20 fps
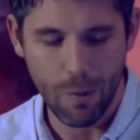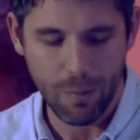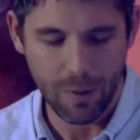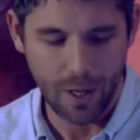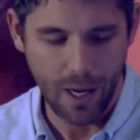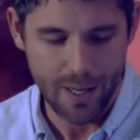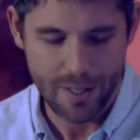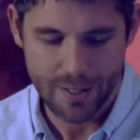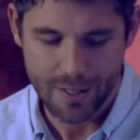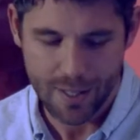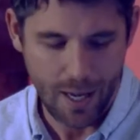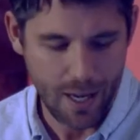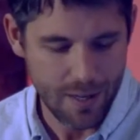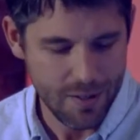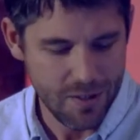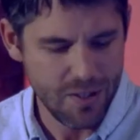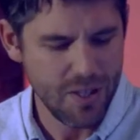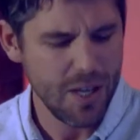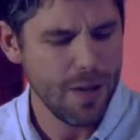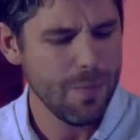replace.
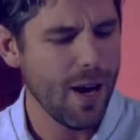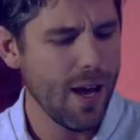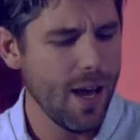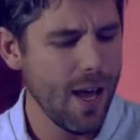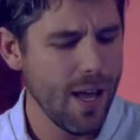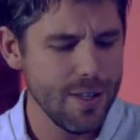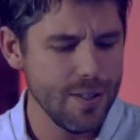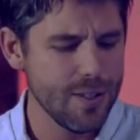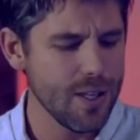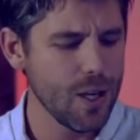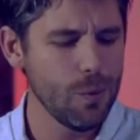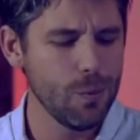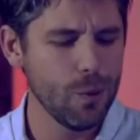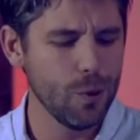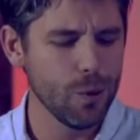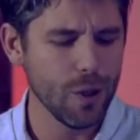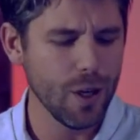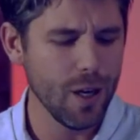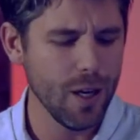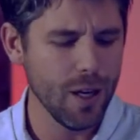Zeba and
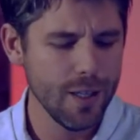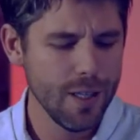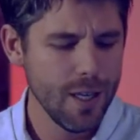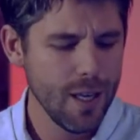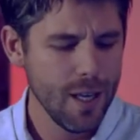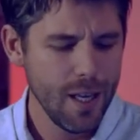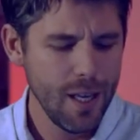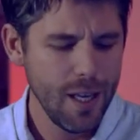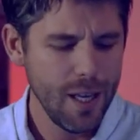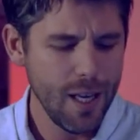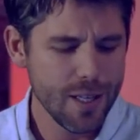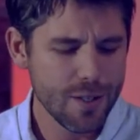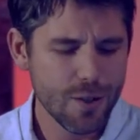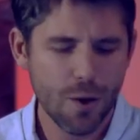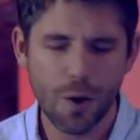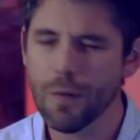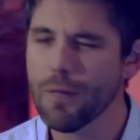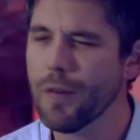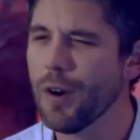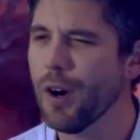Zalmunna is
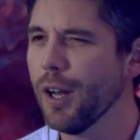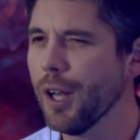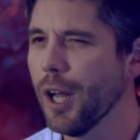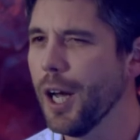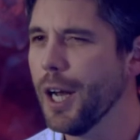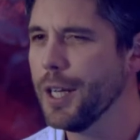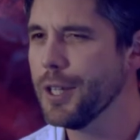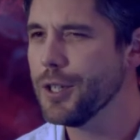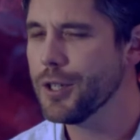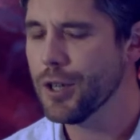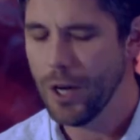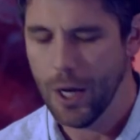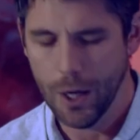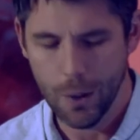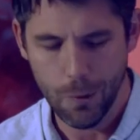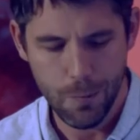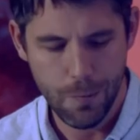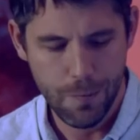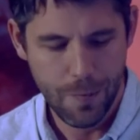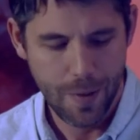not a very enlightening
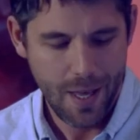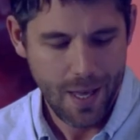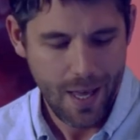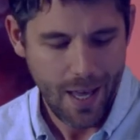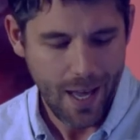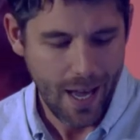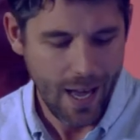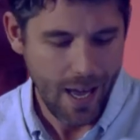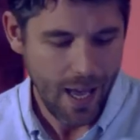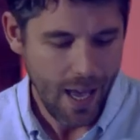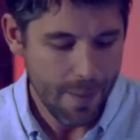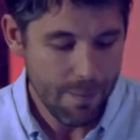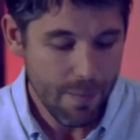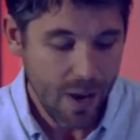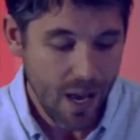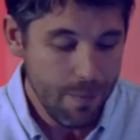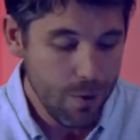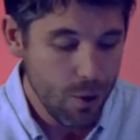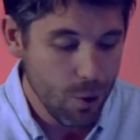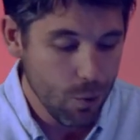title. And
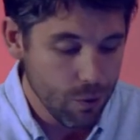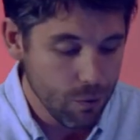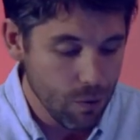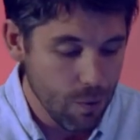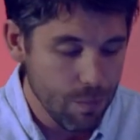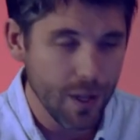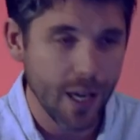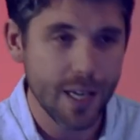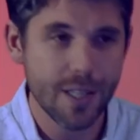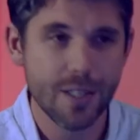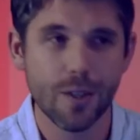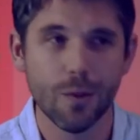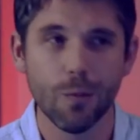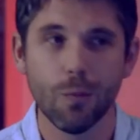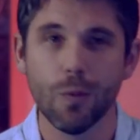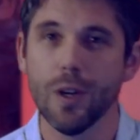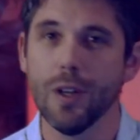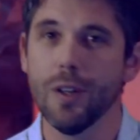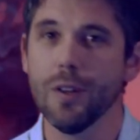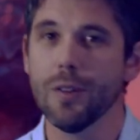maybe you want to replace it
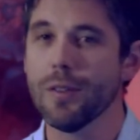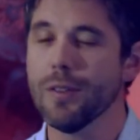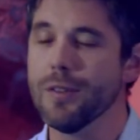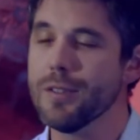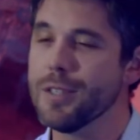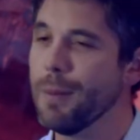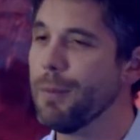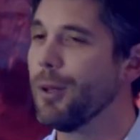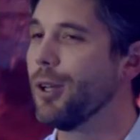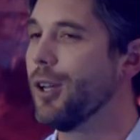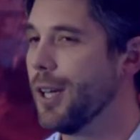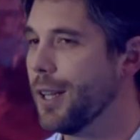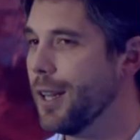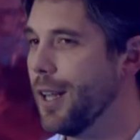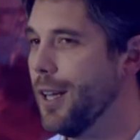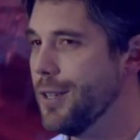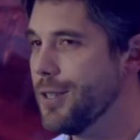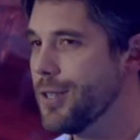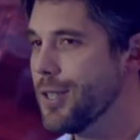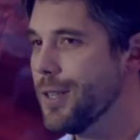with something like
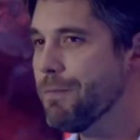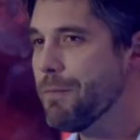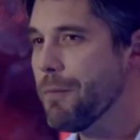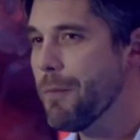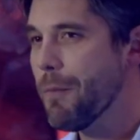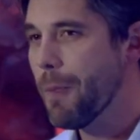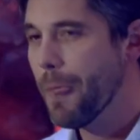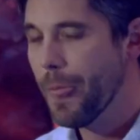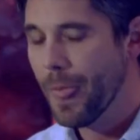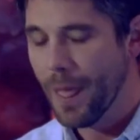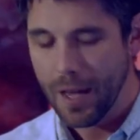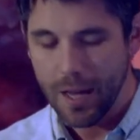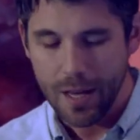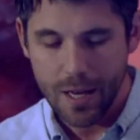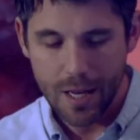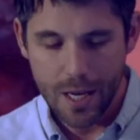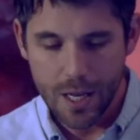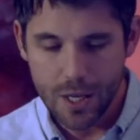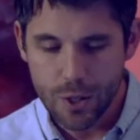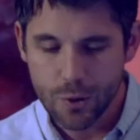this:
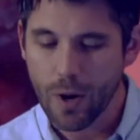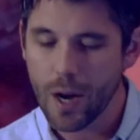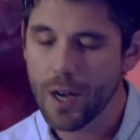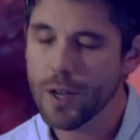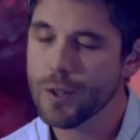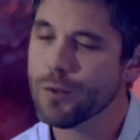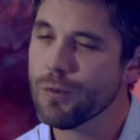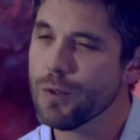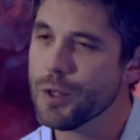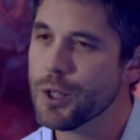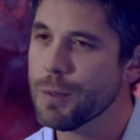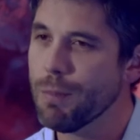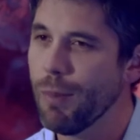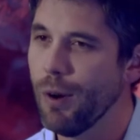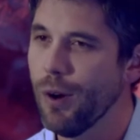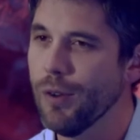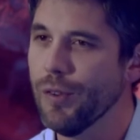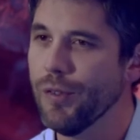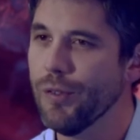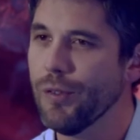Israel's
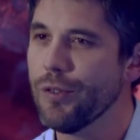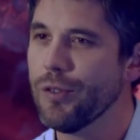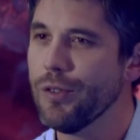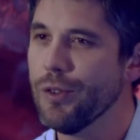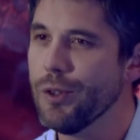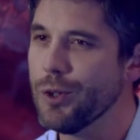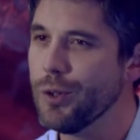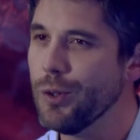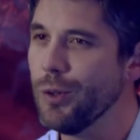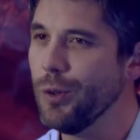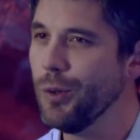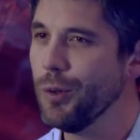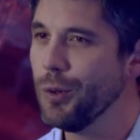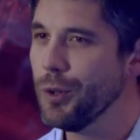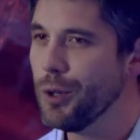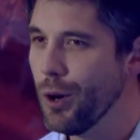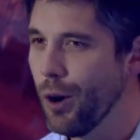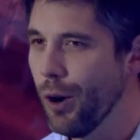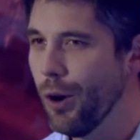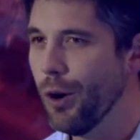response to
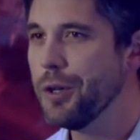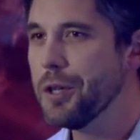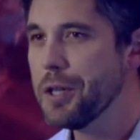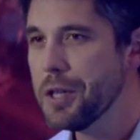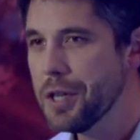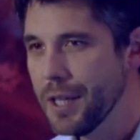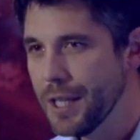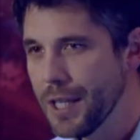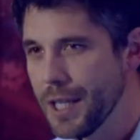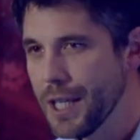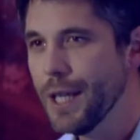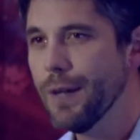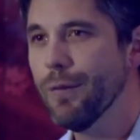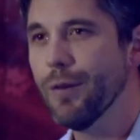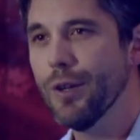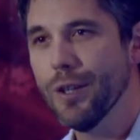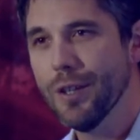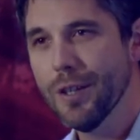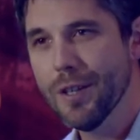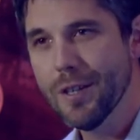
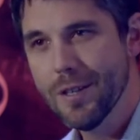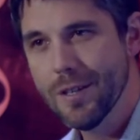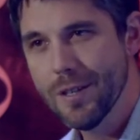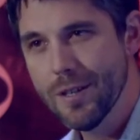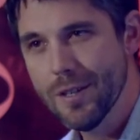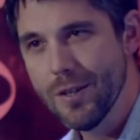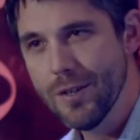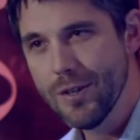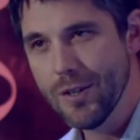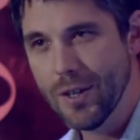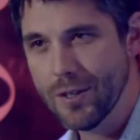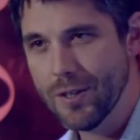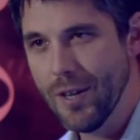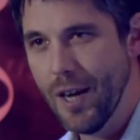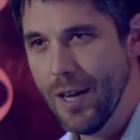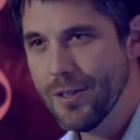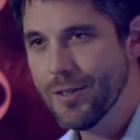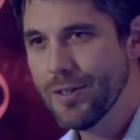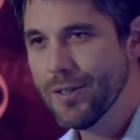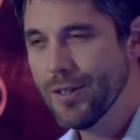God-given
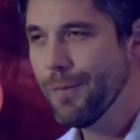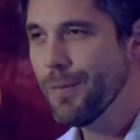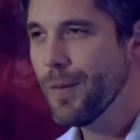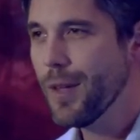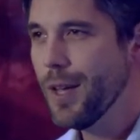success.